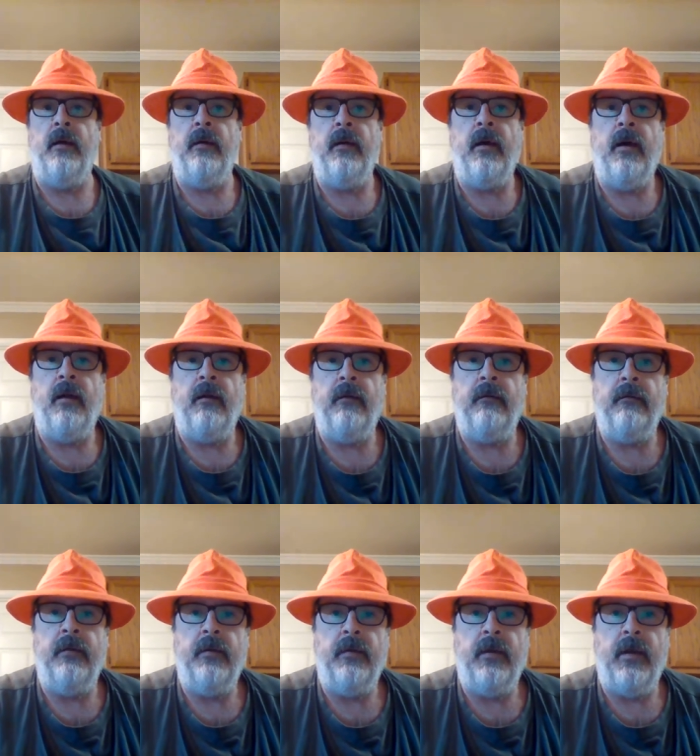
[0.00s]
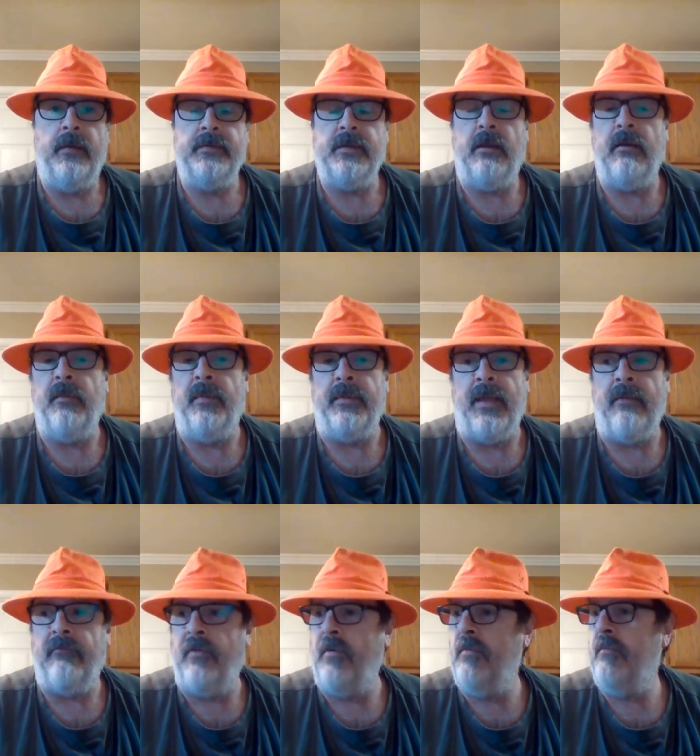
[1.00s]
are, sorry about that
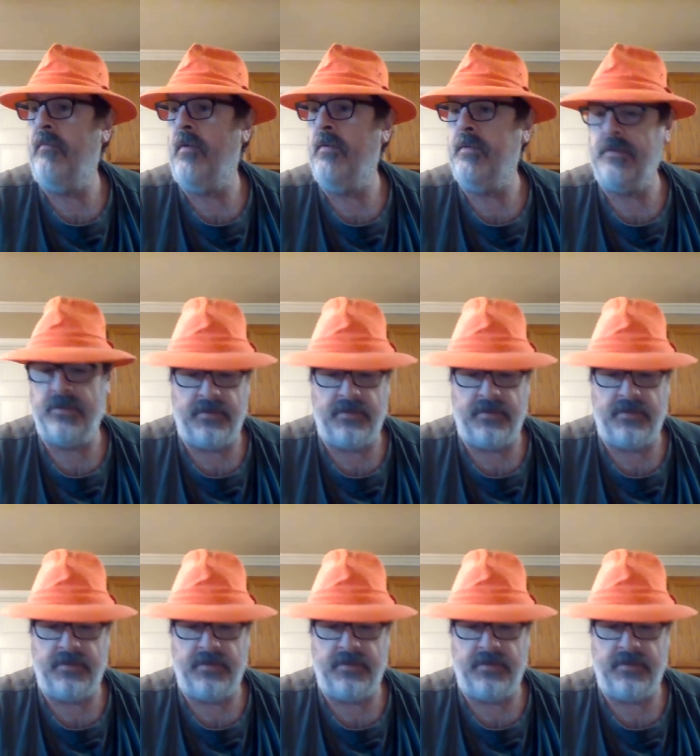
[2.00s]
phone, folks.